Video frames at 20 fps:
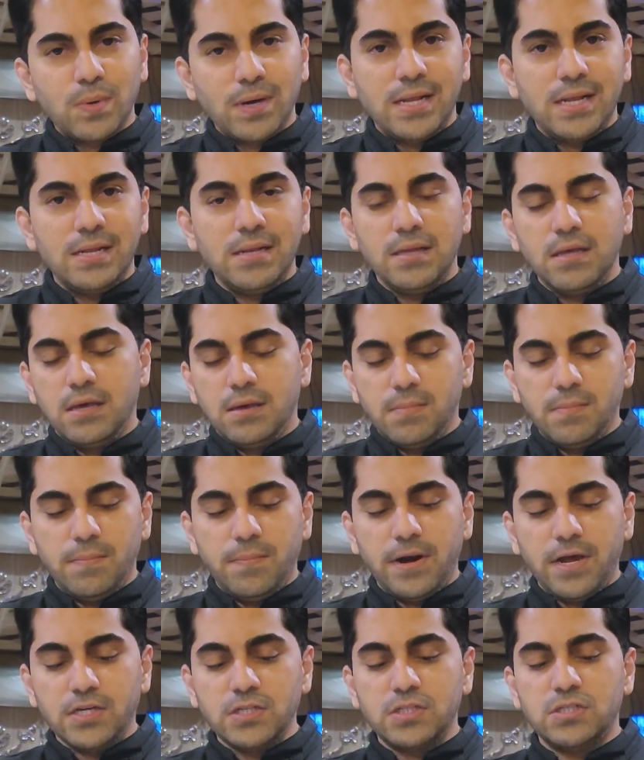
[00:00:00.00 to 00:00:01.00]
well,
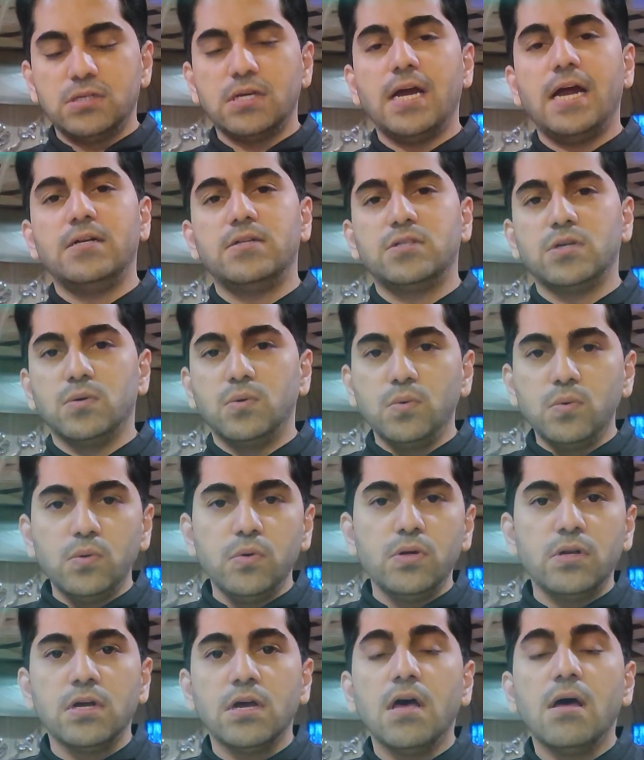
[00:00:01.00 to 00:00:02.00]
brush at
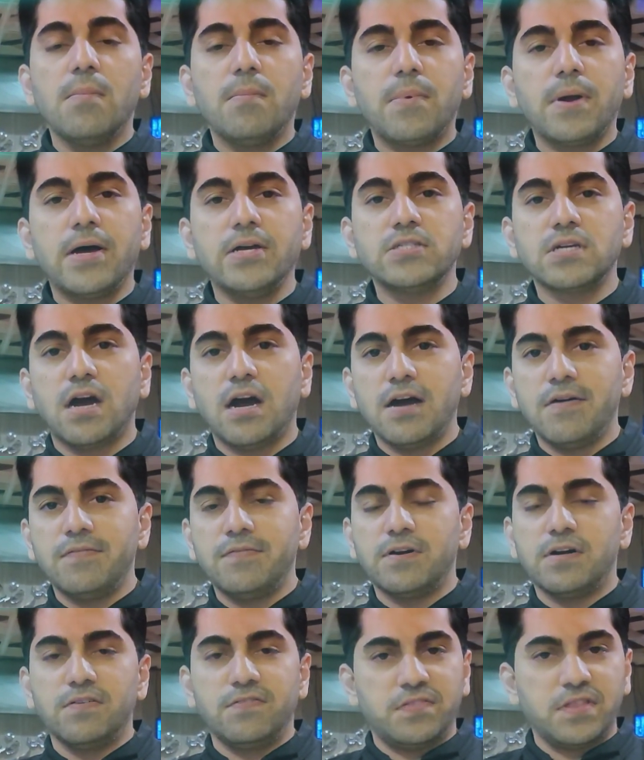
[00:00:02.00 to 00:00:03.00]
sahur, brush
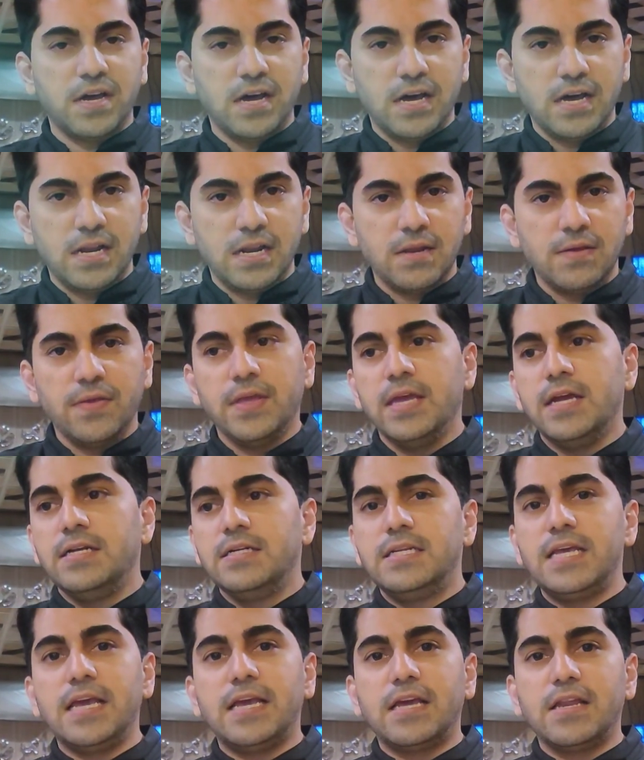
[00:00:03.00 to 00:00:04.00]
after iftar,
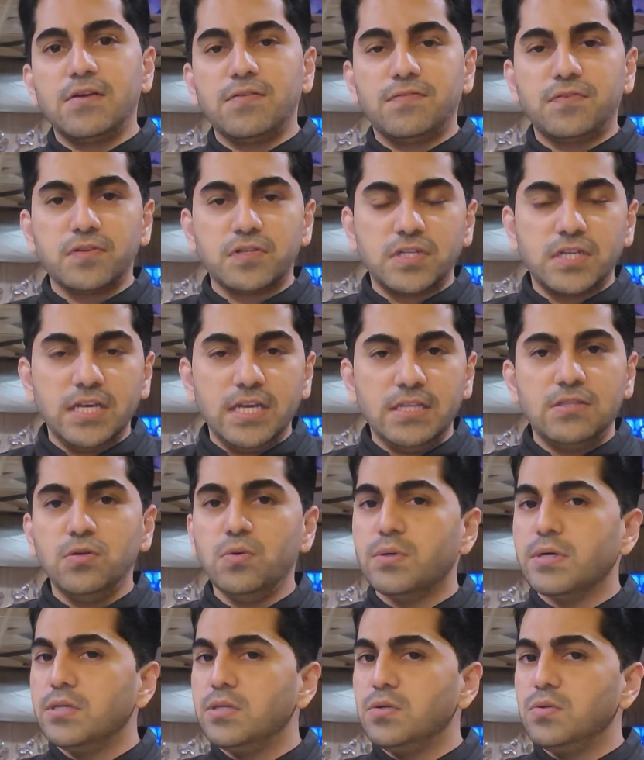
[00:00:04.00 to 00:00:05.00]
take care of your teeth.
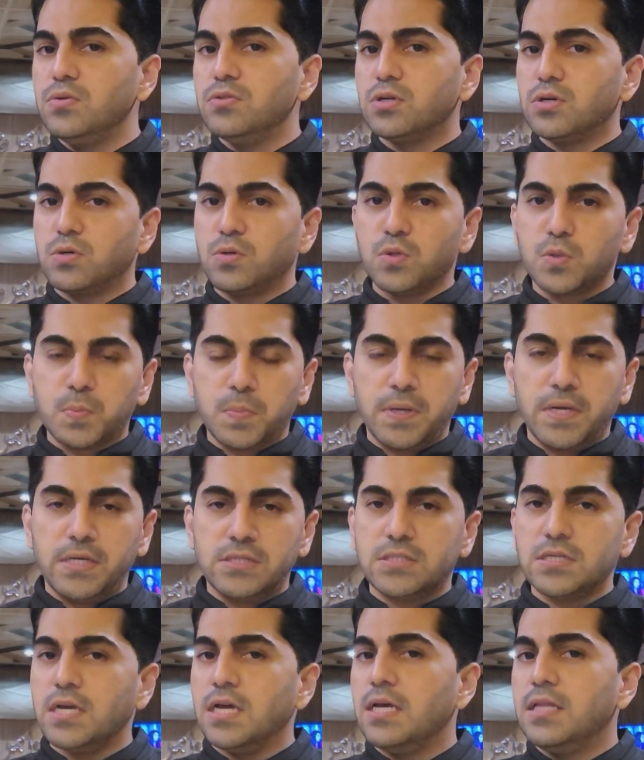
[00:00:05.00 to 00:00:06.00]
You can use your
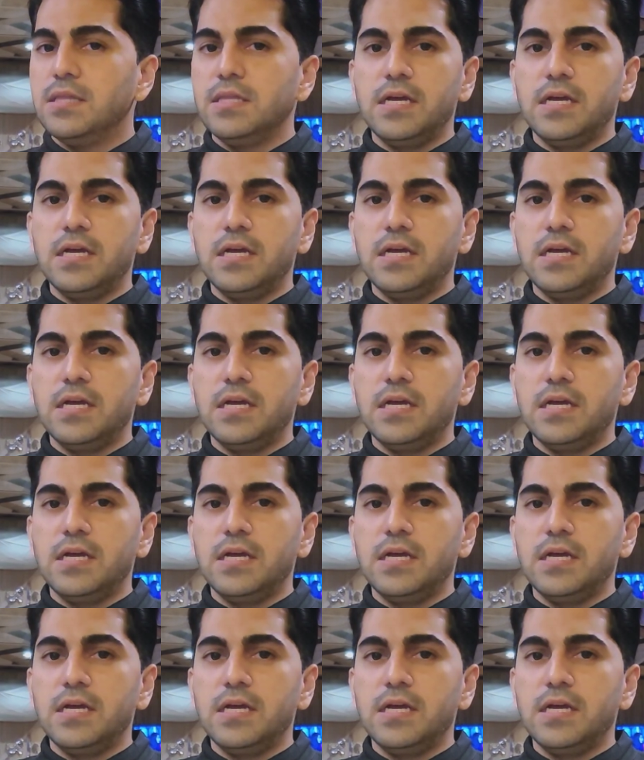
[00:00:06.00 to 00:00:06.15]
toothpaste.